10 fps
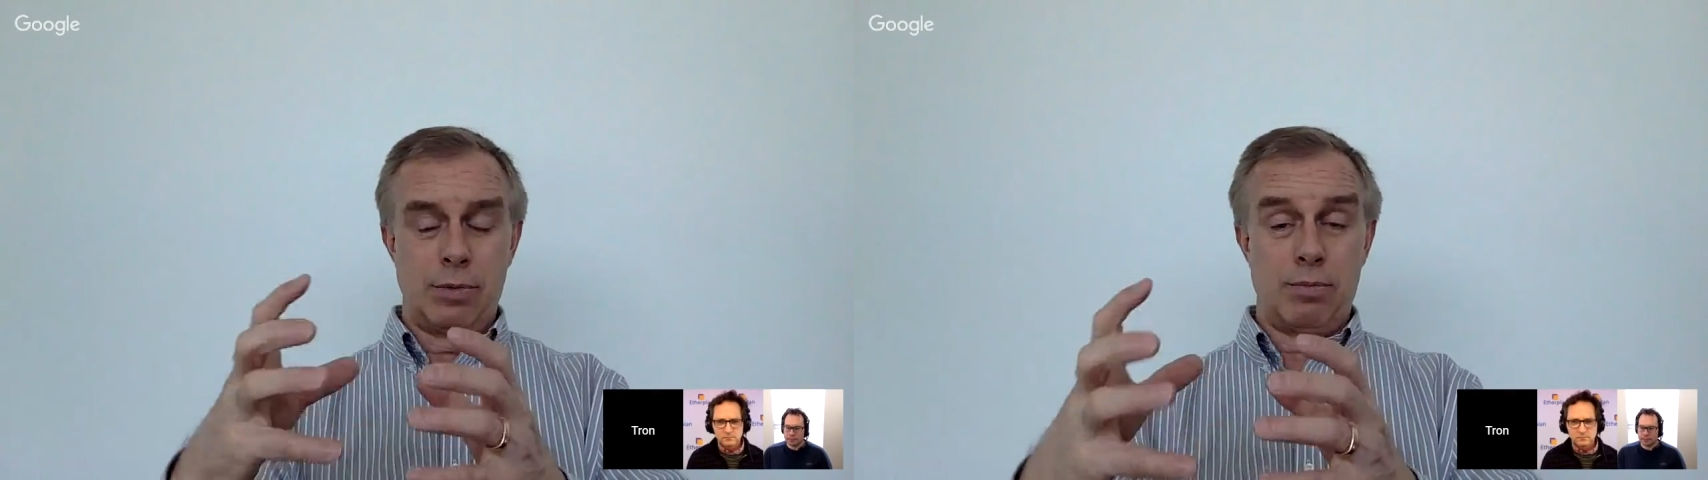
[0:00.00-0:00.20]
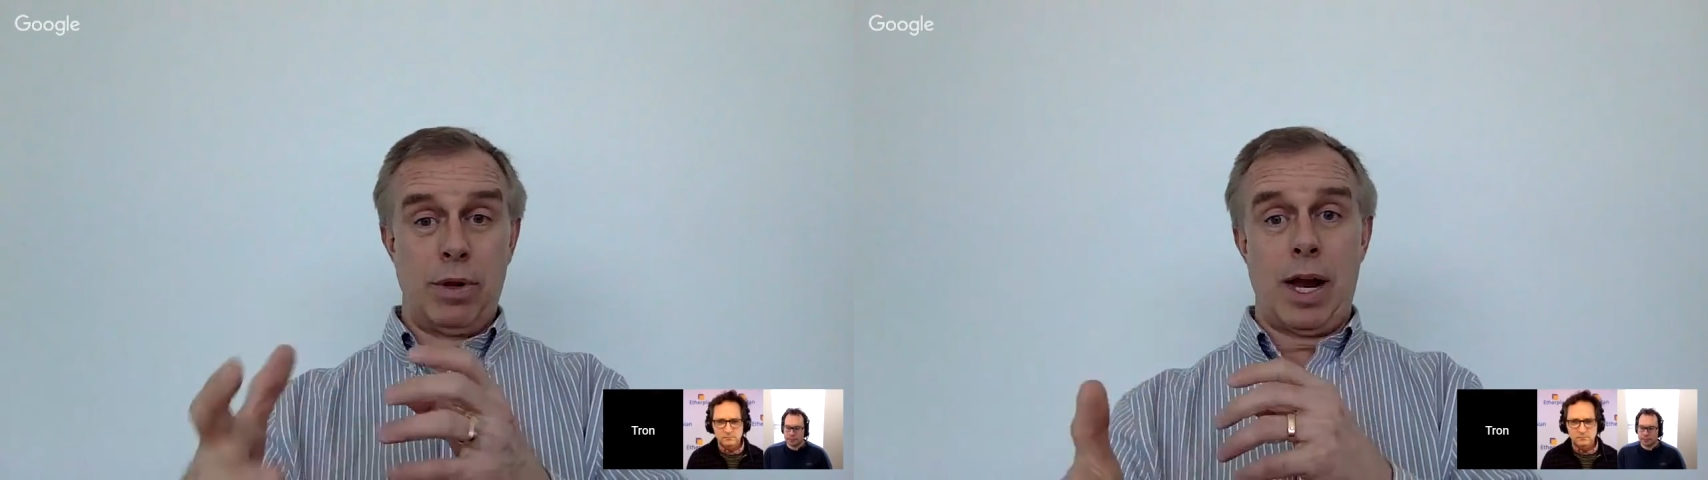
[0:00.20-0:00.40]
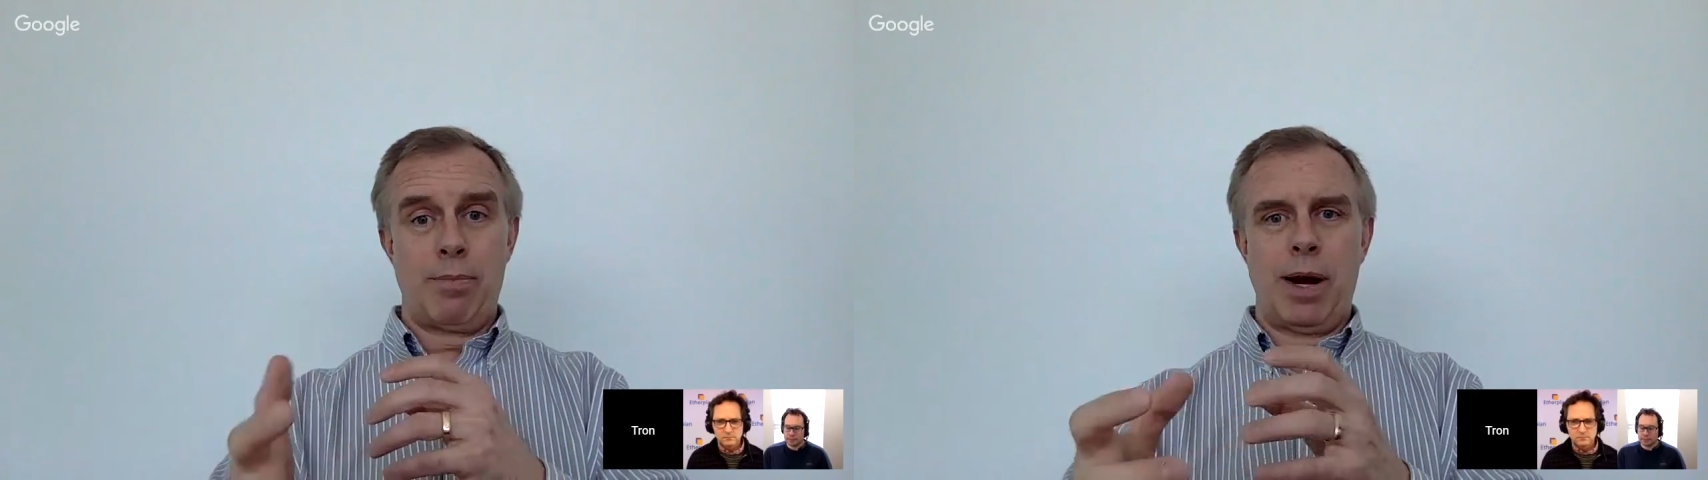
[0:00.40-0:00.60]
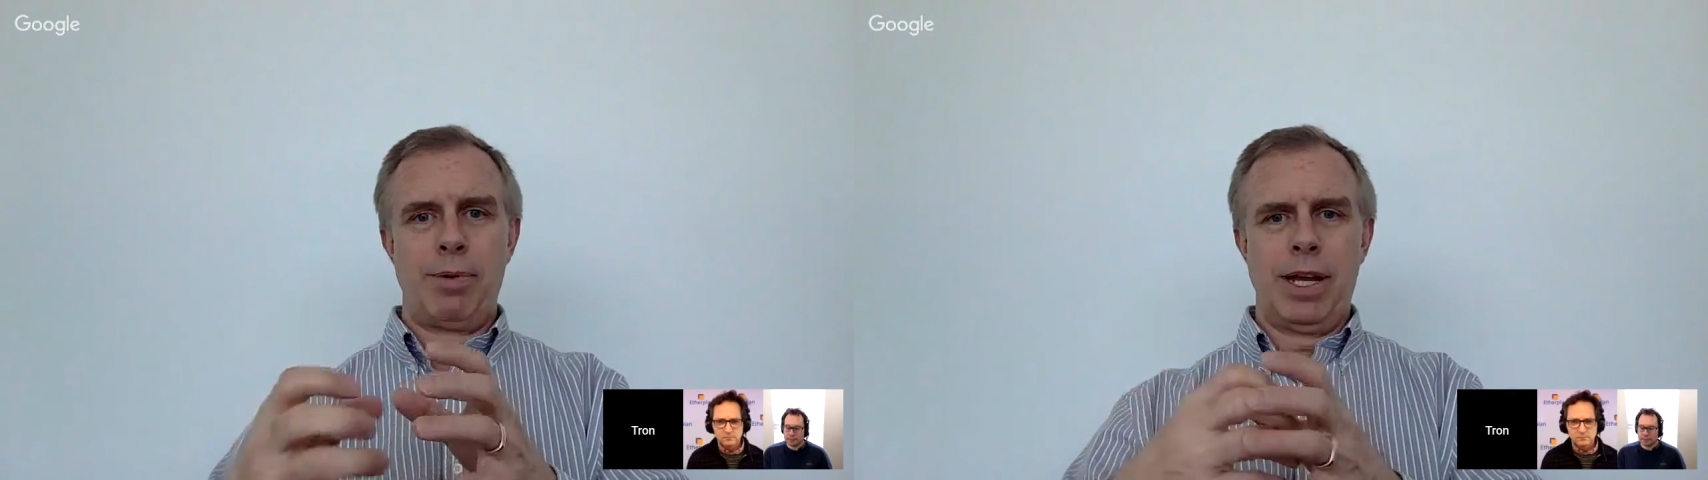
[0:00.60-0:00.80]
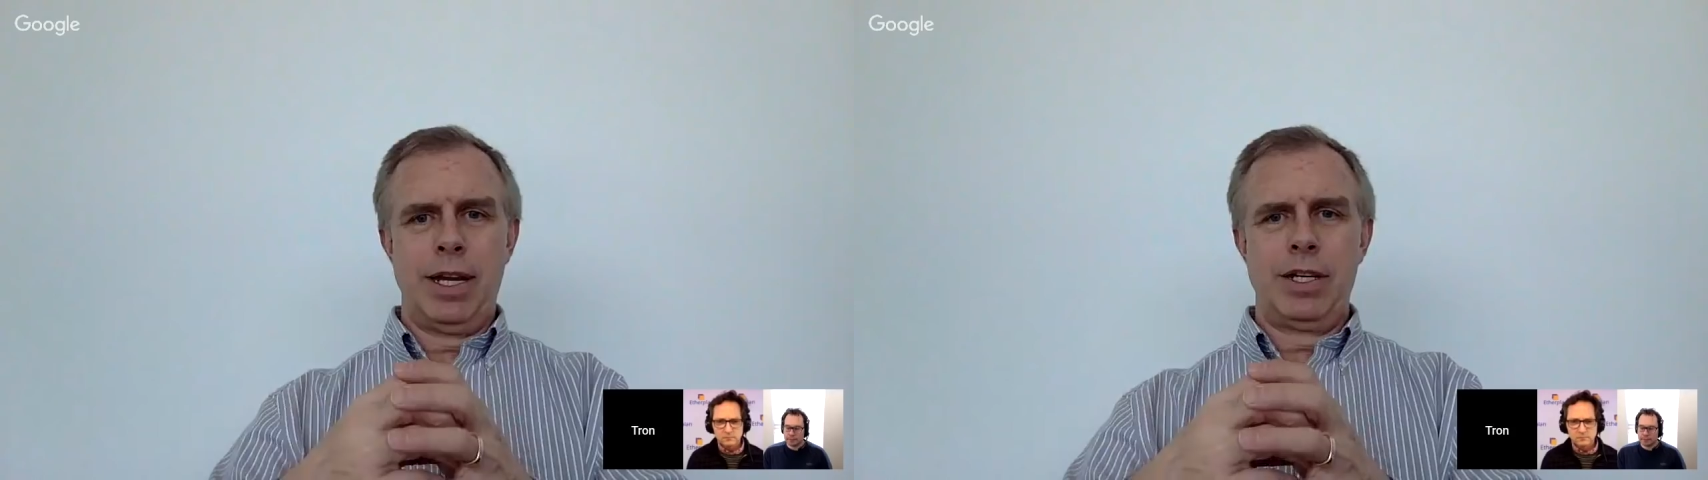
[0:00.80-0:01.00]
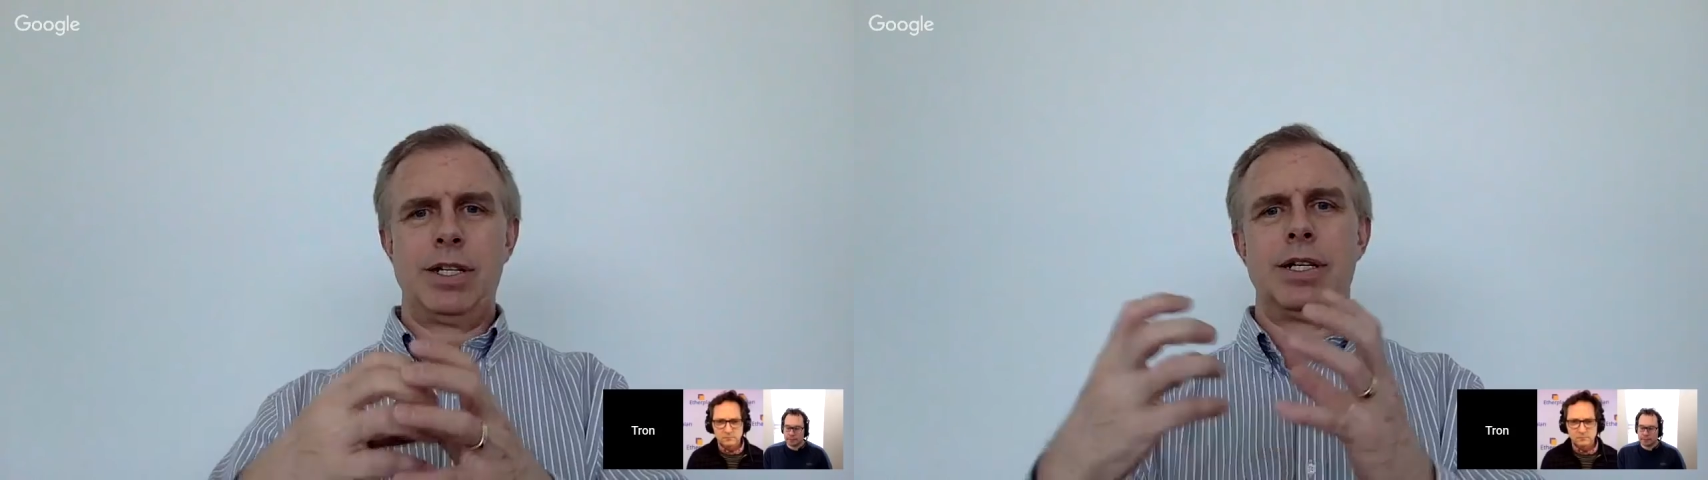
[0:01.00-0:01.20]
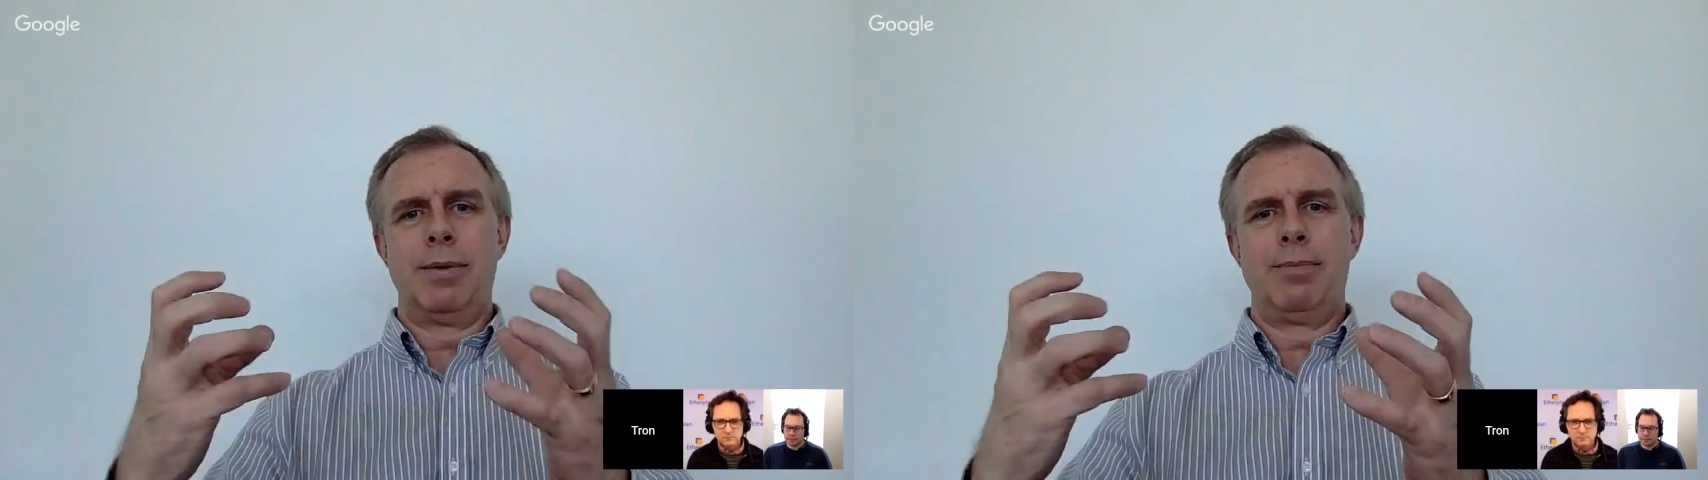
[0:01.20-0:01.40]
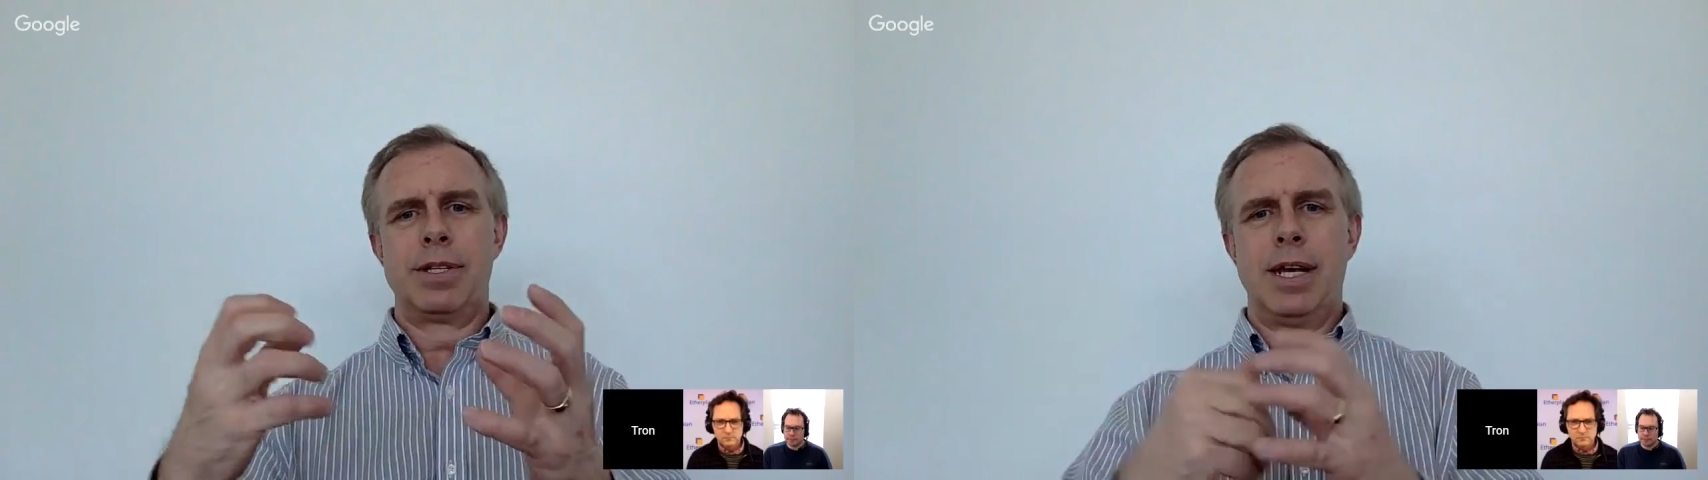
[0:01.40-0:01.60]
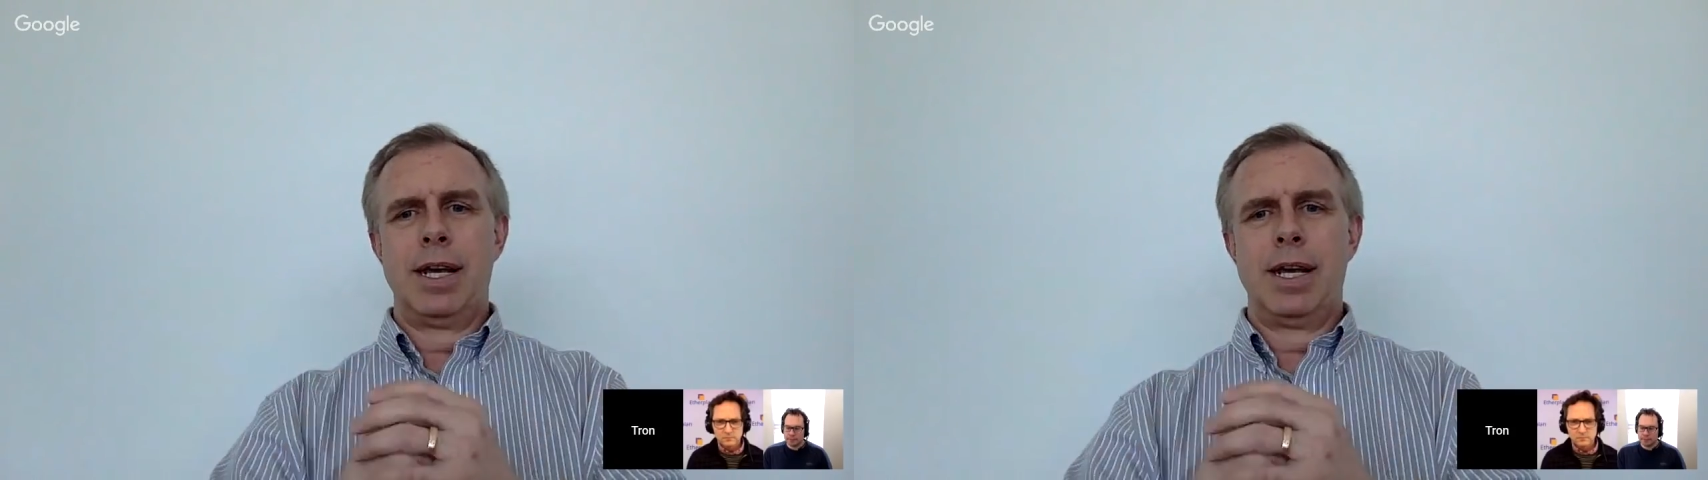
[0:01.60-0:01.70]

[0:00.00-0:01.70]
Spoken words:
was block propagation times.